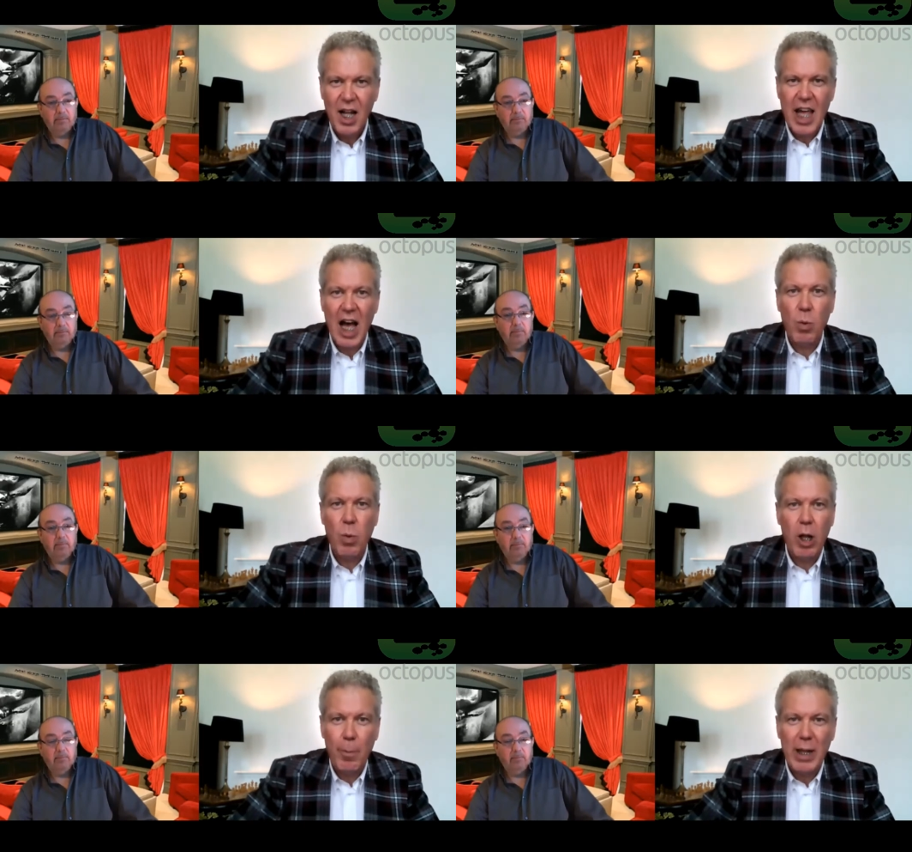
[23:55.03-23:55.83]
Speaker 1: There
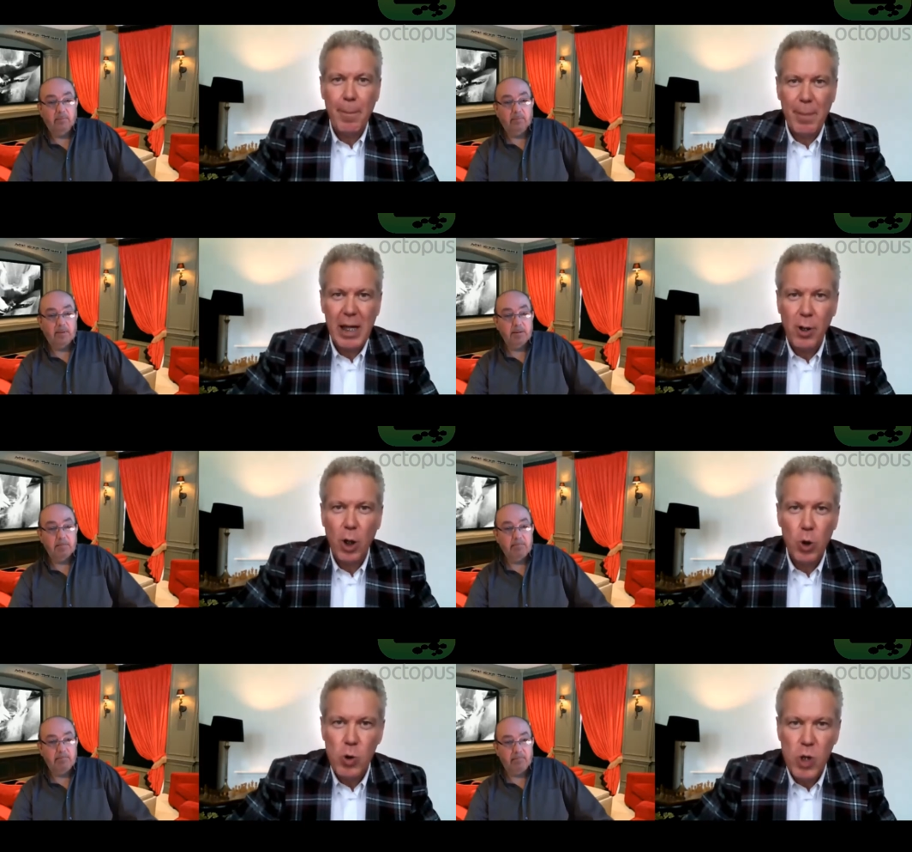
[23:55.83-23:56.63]
will be people
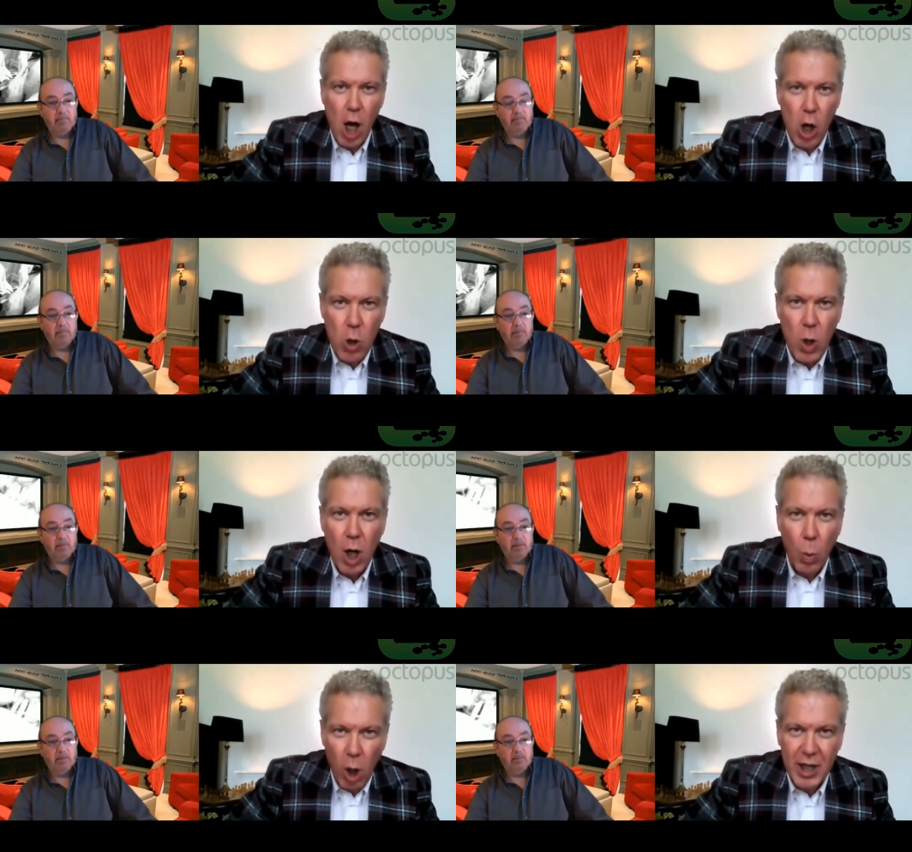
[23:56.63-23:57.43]
who know
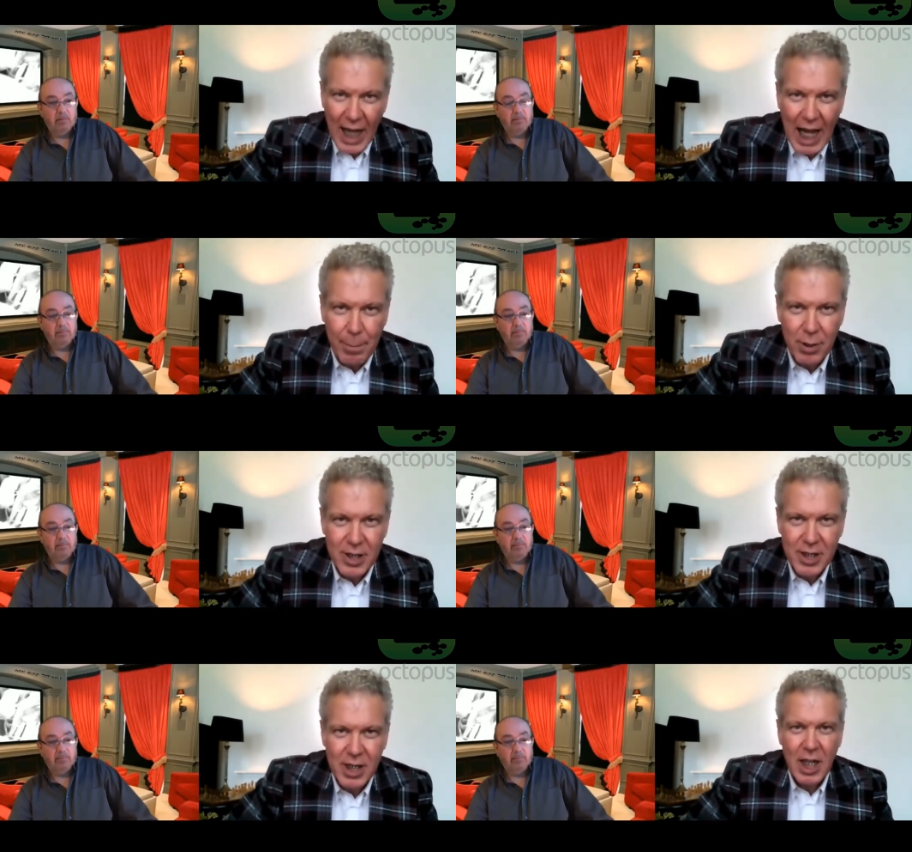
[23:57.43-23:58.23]
what
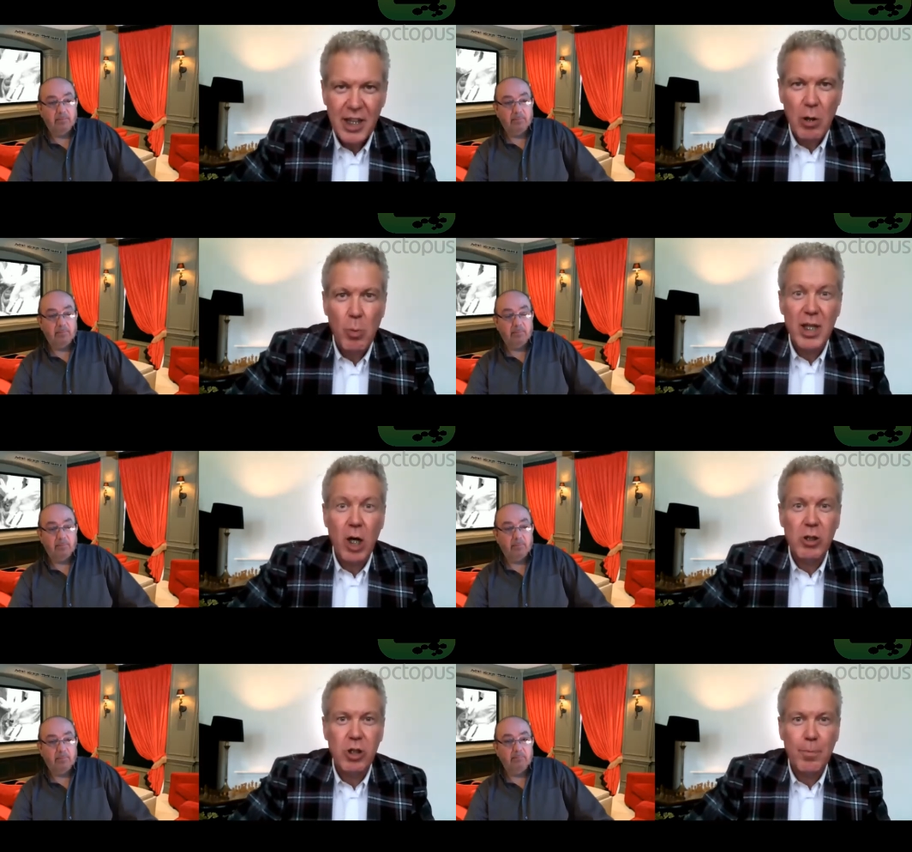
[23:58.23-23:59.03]
happened. There will be
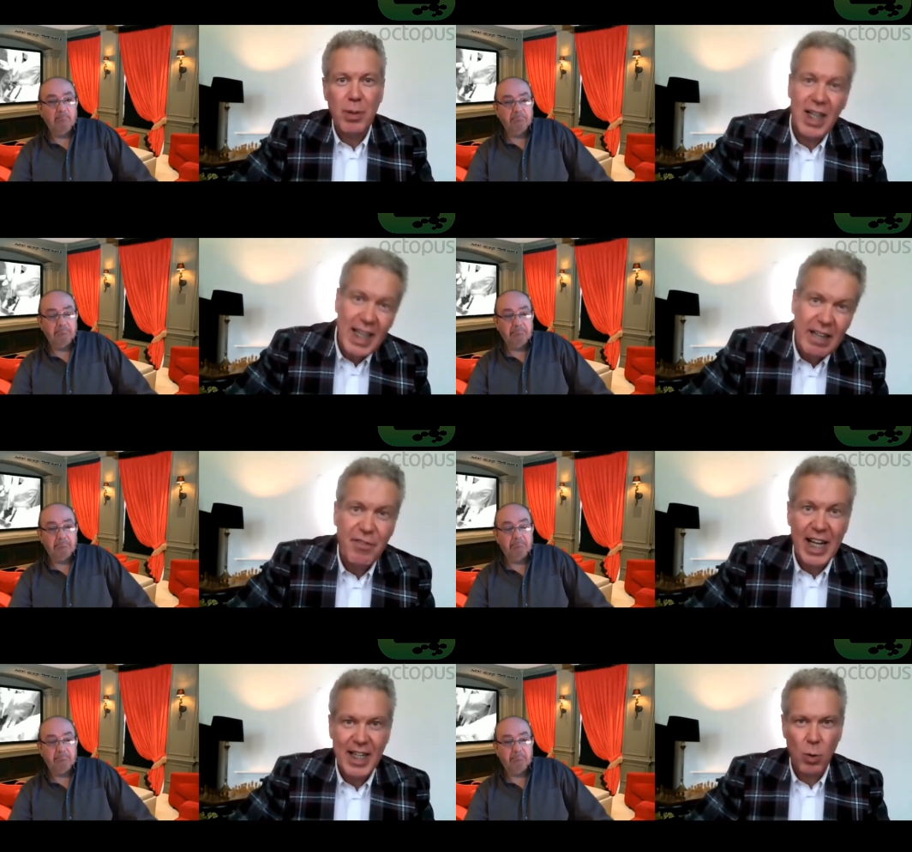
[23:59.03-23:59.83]
those who believe they know